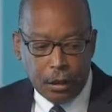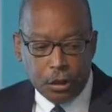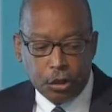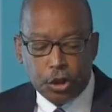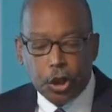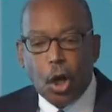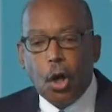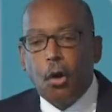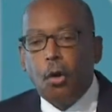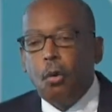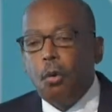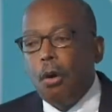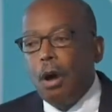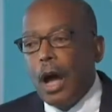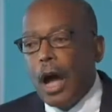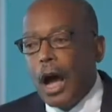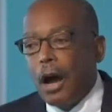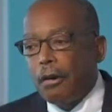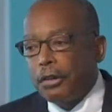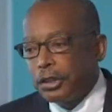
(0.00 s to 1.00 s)
So
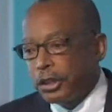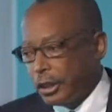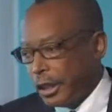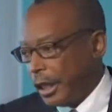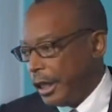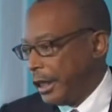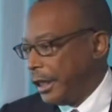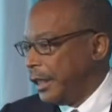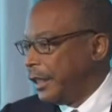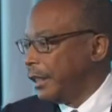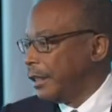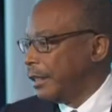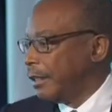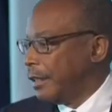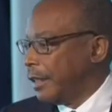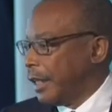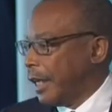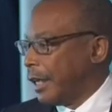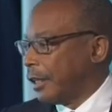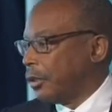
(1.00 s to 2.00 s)
our study
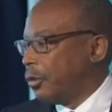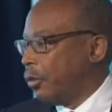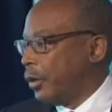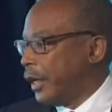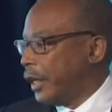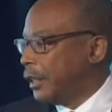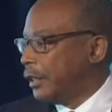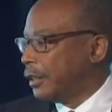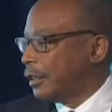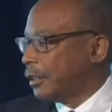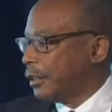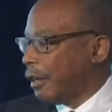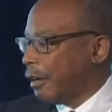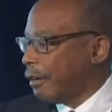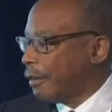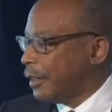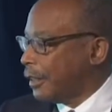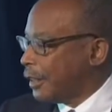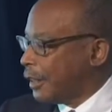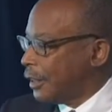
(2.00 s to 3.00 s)
that Gwen
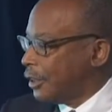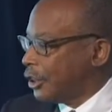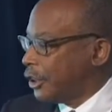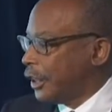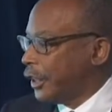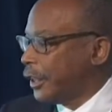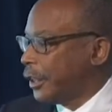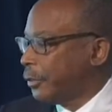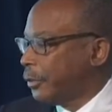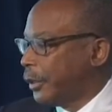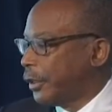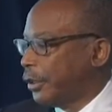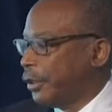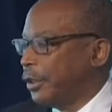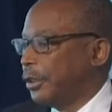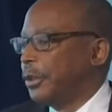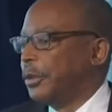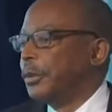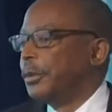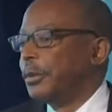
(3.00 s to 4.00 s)
started to share with
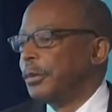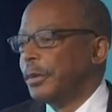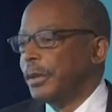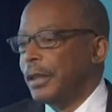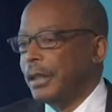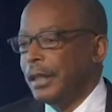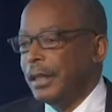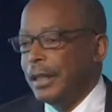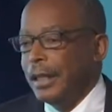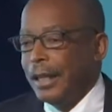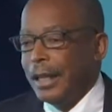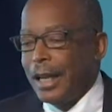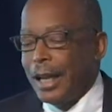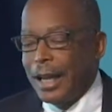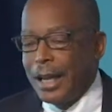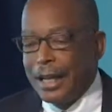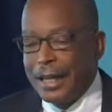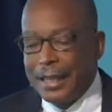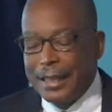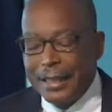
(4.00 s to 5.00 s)
you
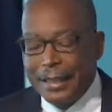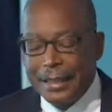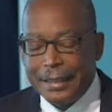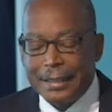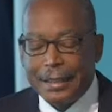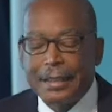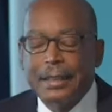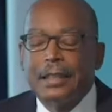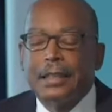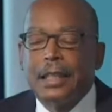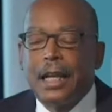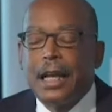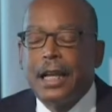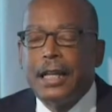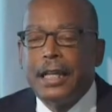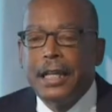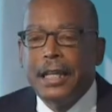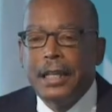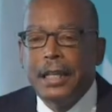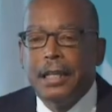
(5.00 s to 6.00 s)
is a
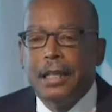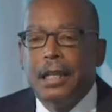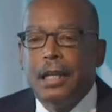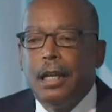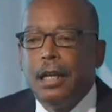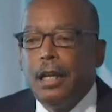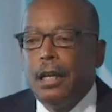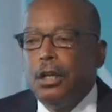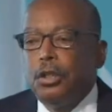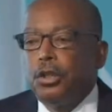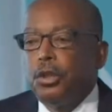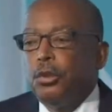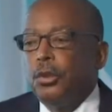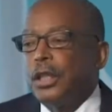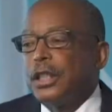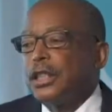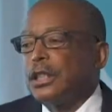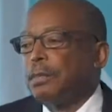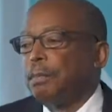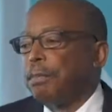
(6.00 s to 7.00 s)
study to
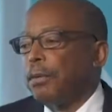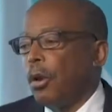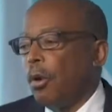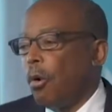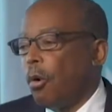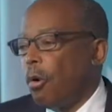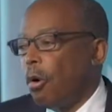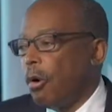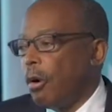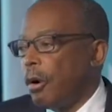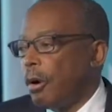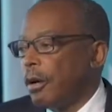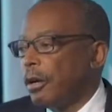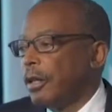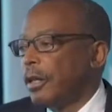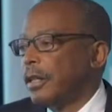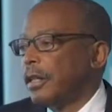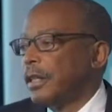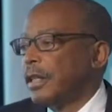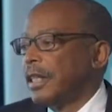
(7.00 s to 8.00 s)

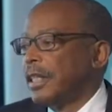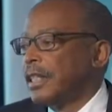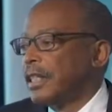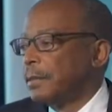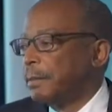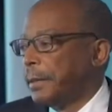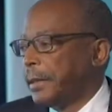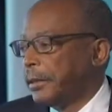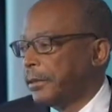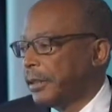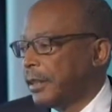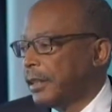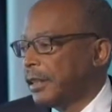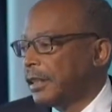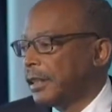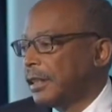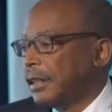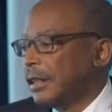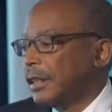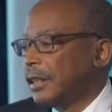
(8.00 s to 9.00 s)
explore the
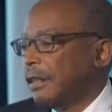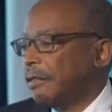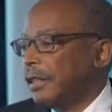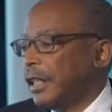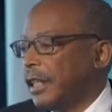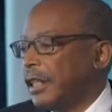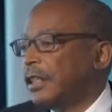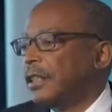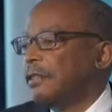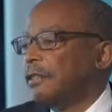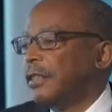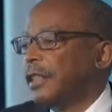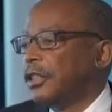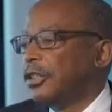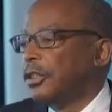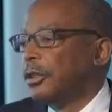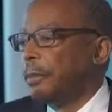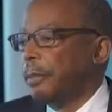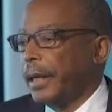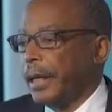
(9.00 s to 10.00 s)
experiences of
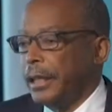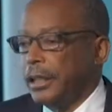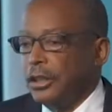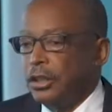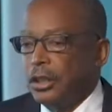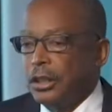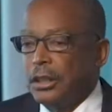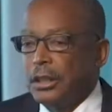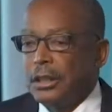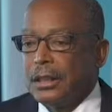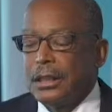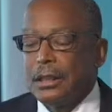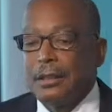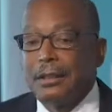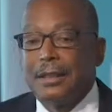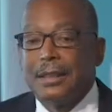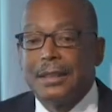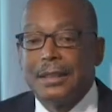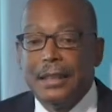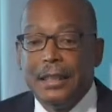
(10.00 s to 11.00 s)
individual patients that
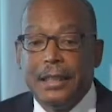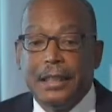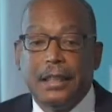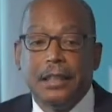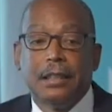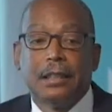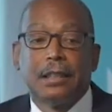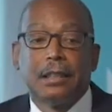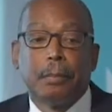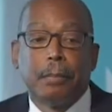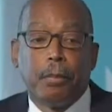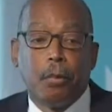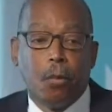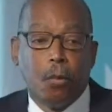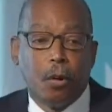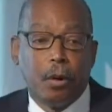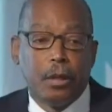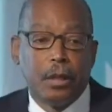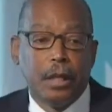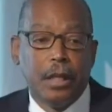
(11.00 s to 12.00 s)
are seeking
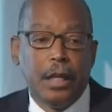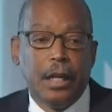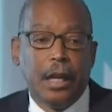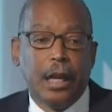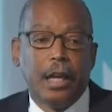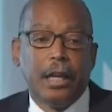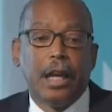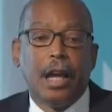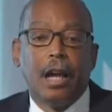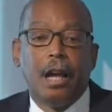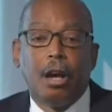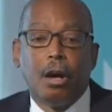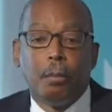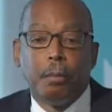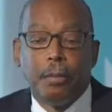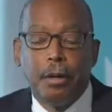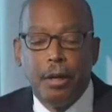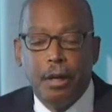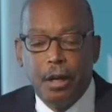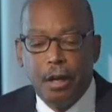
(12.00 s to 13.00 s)
support and
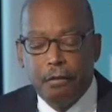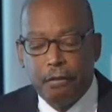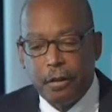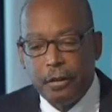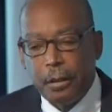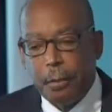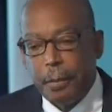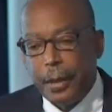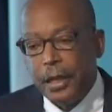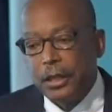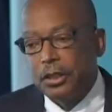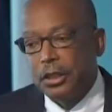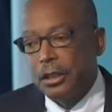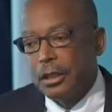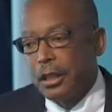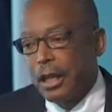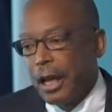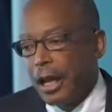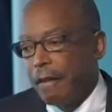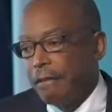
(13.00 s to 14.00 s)
help from the
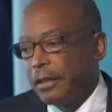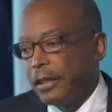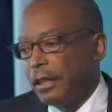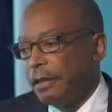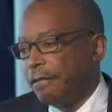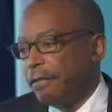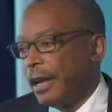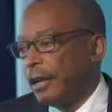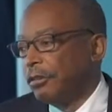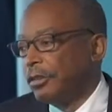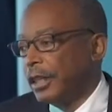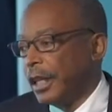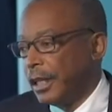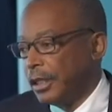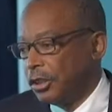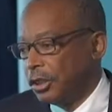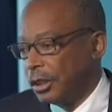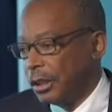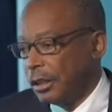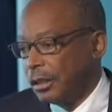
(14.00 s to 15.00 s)
Patient Advocate
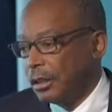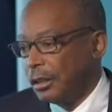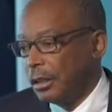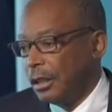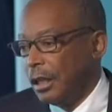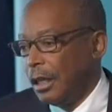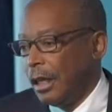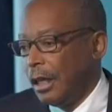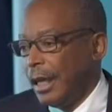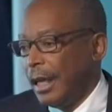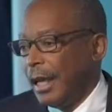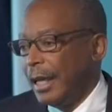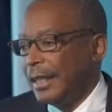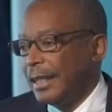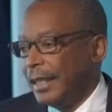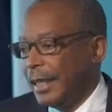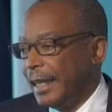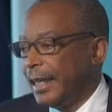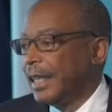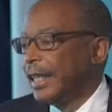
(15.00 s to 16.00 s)
Foundation
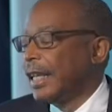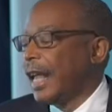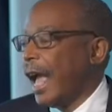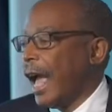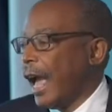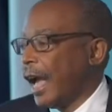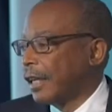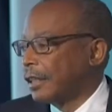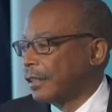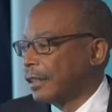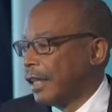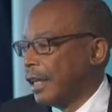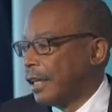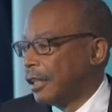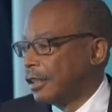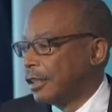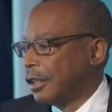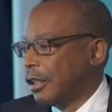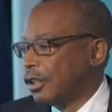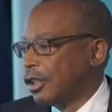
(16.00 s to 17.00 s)
in getting
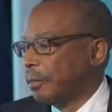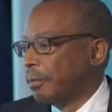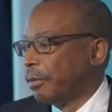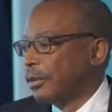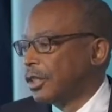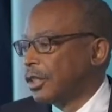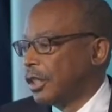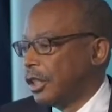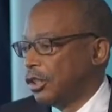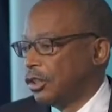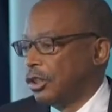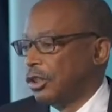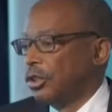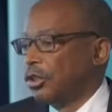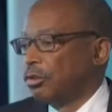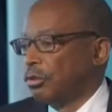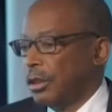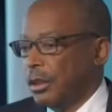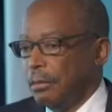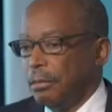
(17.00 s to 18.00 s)
access to precision
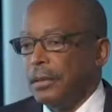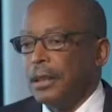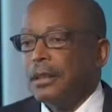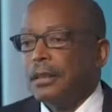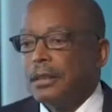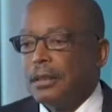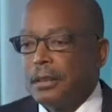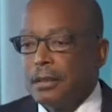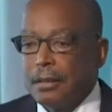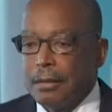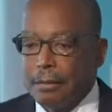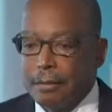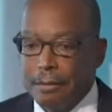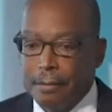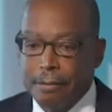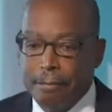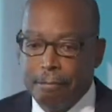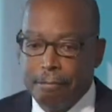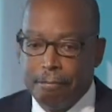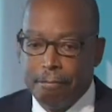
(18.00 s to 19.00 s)
treatments.
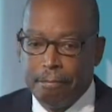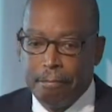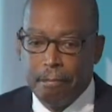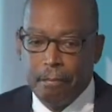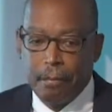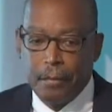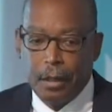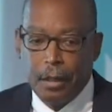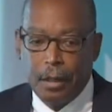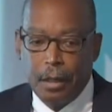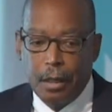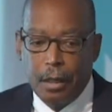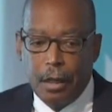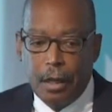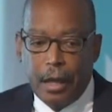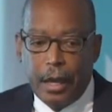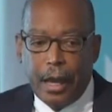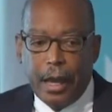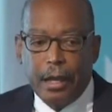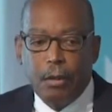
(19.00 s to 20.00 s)

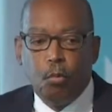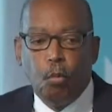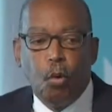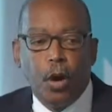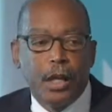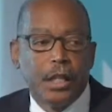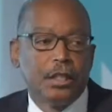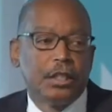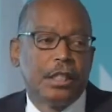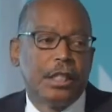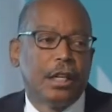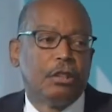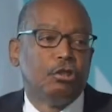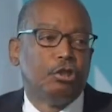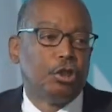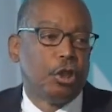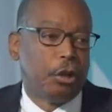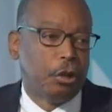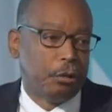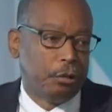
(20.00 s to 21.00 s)
And what is their
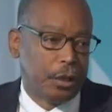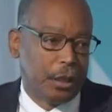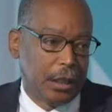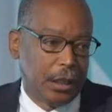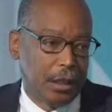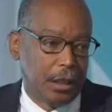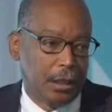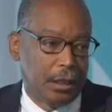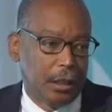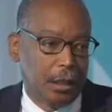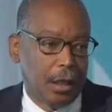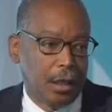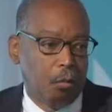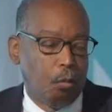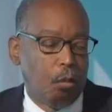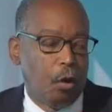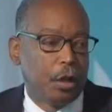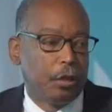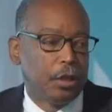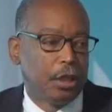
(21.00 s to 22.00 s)
journey
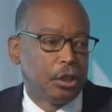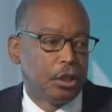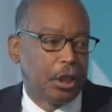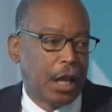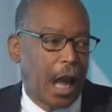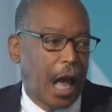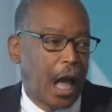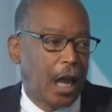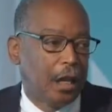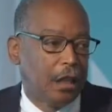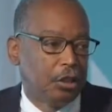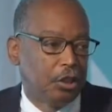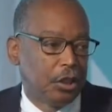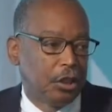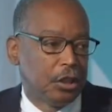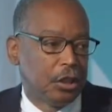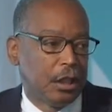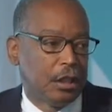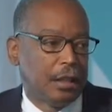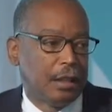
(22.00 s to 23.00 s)
and what are the
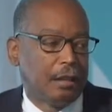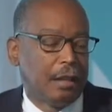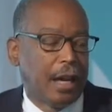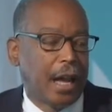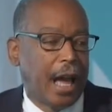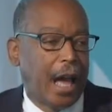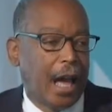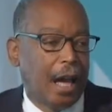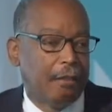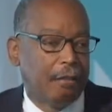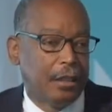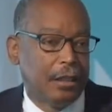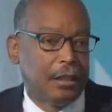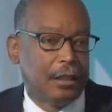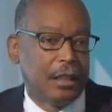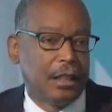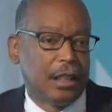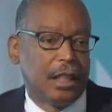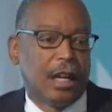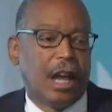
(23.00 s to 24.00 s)
challenges that they're having
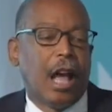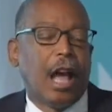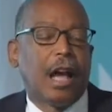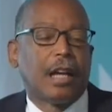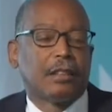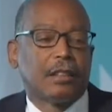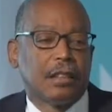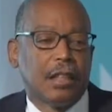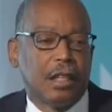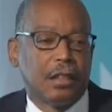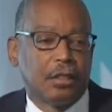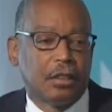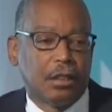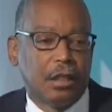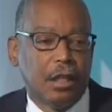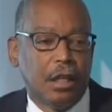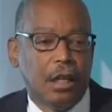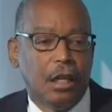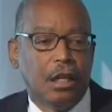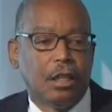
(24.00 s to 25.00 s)
to get
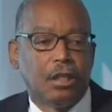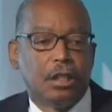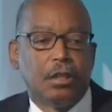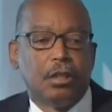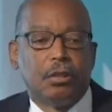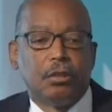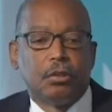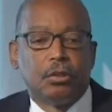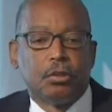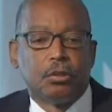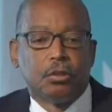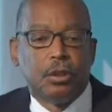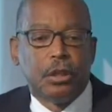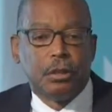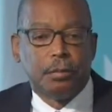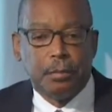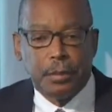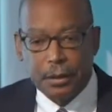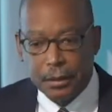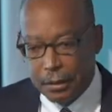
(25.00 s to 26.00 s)
access to those
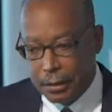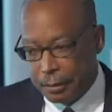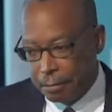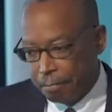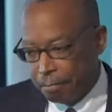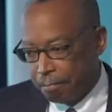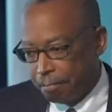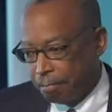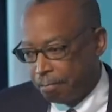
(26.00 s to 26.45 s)
treatments?